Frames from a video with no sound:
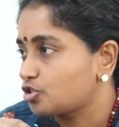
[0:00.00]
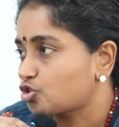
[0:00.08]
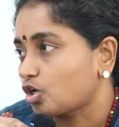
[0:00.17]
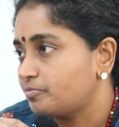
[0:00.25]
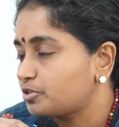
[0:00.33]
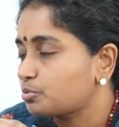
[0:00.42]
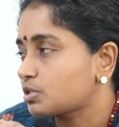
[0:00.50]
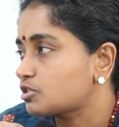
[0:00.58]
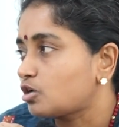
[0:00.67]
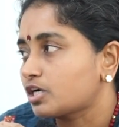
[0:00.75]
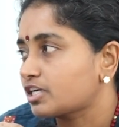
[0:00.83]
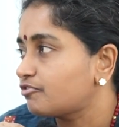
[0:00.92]
job, which was
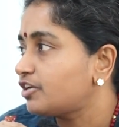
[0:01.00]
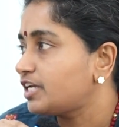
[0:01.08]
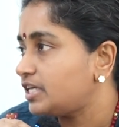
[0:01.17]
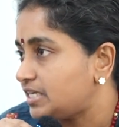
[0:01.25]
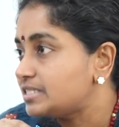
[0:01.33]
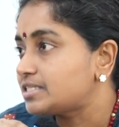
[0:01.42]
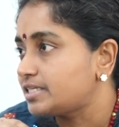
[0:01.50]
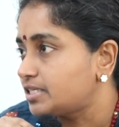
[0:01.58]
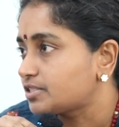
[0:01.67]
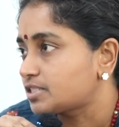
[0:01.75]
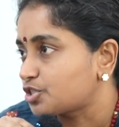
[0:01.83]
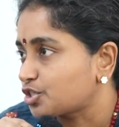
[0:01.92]
not a very easy
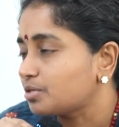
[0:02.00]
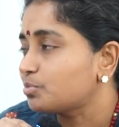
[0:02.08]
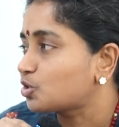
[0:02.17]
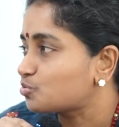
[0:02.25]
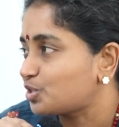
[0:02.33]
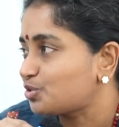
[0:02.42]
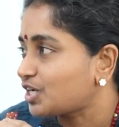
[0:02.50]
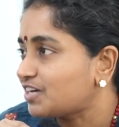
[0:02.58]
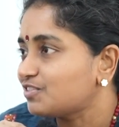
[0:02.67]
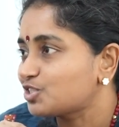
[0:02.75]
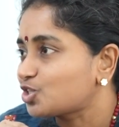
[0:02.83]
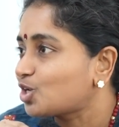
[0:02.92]
decision, because when you
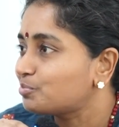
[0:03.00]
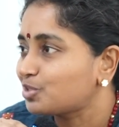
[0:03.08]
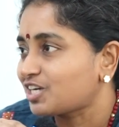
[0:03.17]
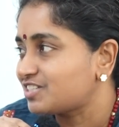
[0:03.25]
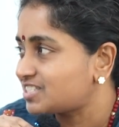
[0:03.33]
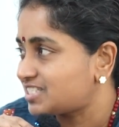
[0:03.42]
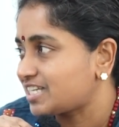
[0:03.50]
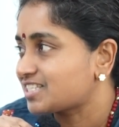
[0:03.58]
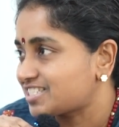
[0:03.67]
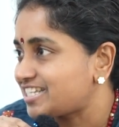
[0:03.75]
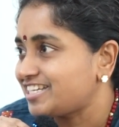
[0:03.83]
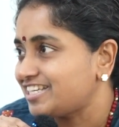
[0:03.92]
have a job, you have a
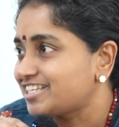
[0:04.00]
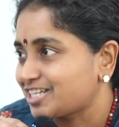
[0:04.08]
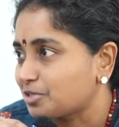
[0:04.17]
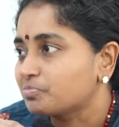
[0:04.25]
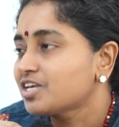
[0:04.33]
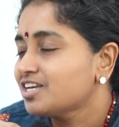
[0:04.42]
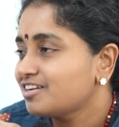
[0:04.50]
steady income.